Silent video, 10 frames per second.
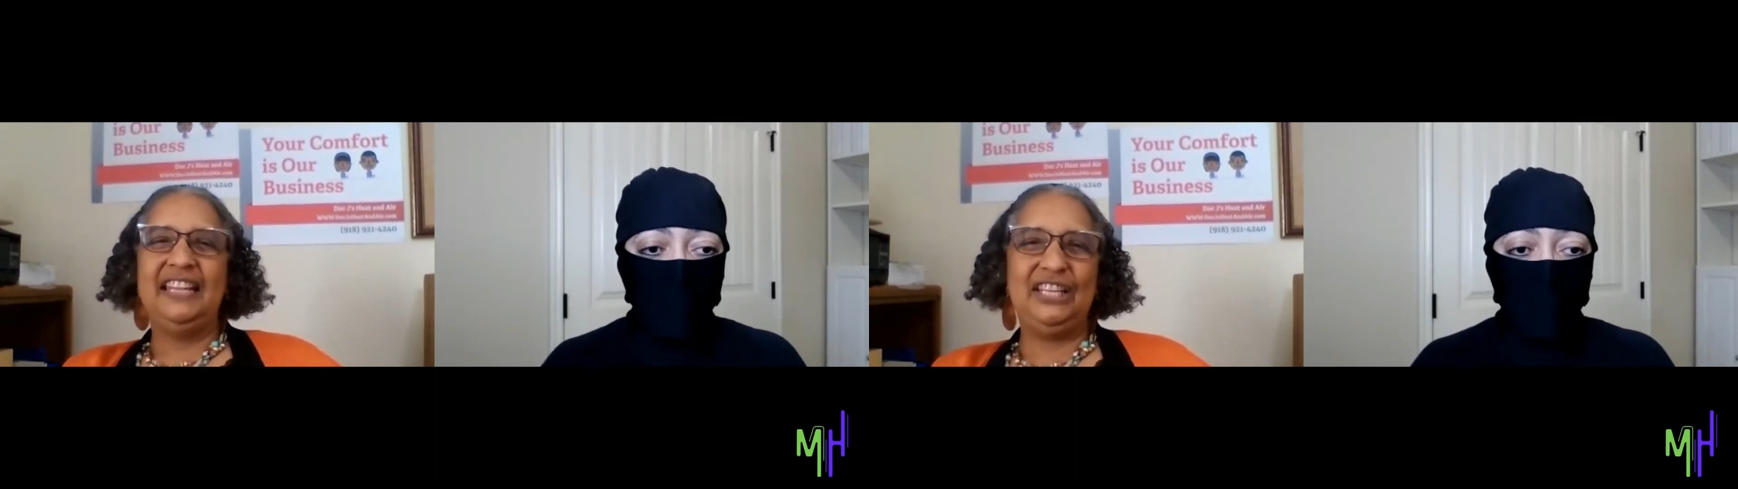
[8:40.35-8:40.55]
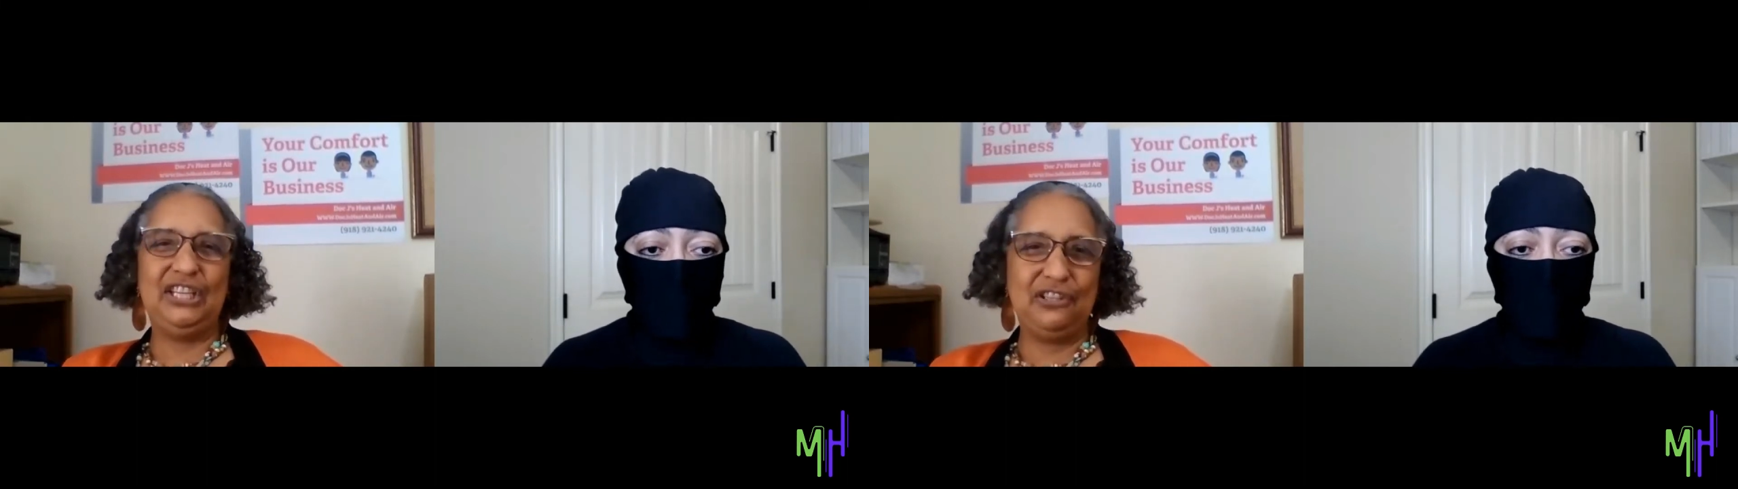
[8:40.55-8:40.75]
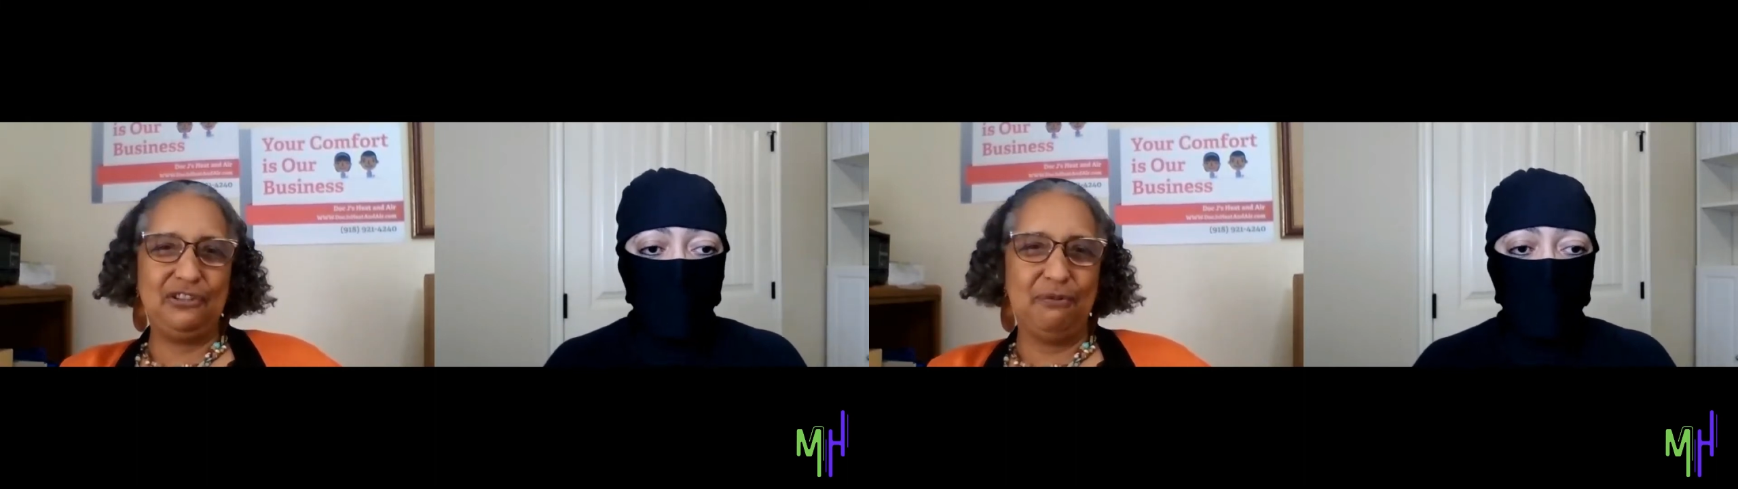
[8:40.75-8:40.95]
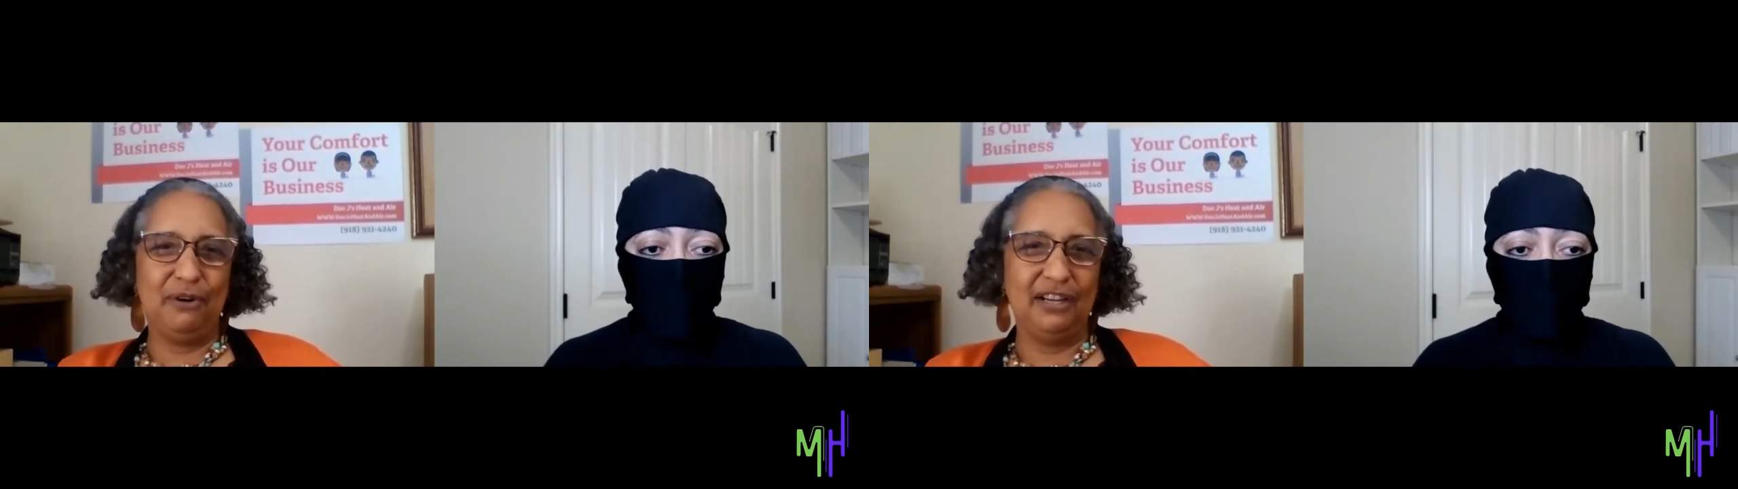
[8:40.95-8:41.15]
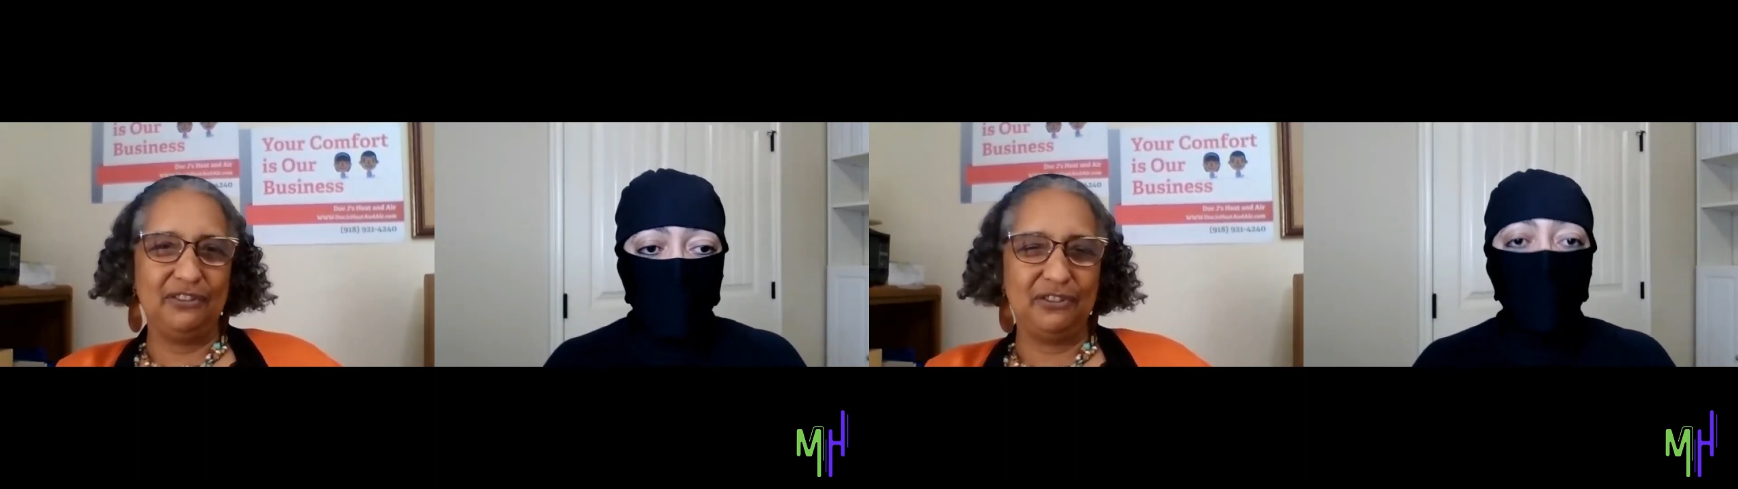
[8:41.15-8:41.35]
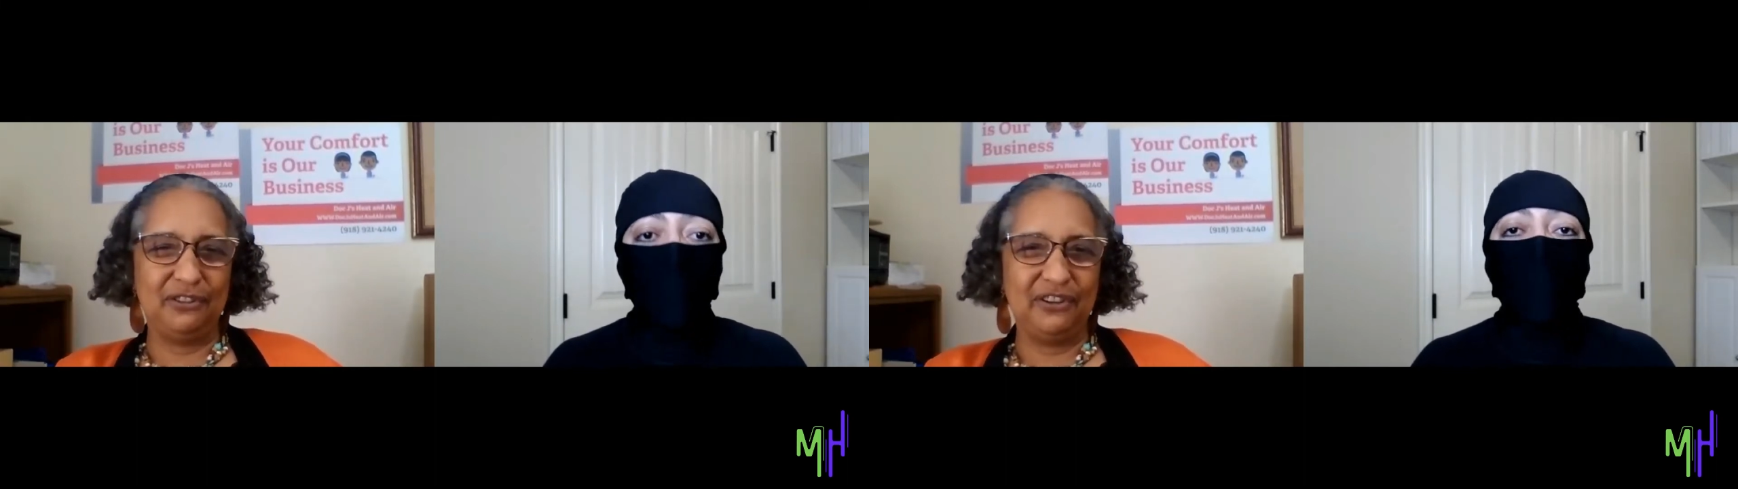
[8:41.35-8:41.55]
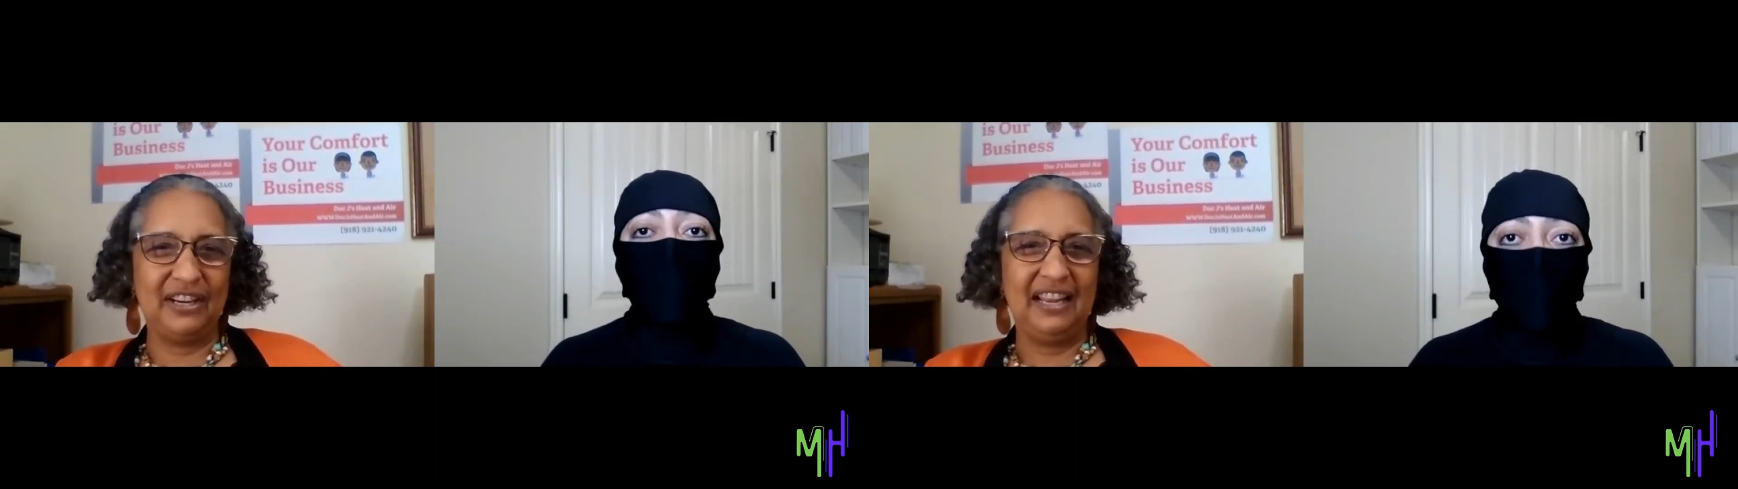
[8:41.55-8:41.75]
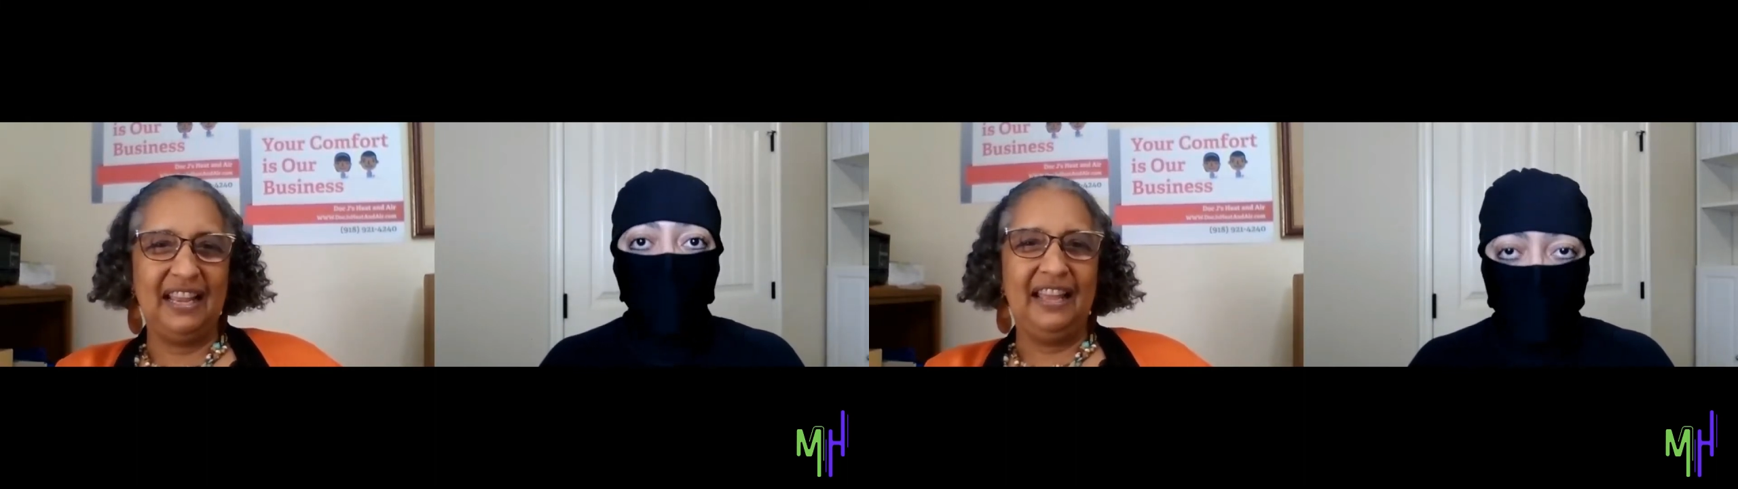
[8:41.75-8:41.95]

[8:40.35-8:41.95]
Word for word: the dishwasher,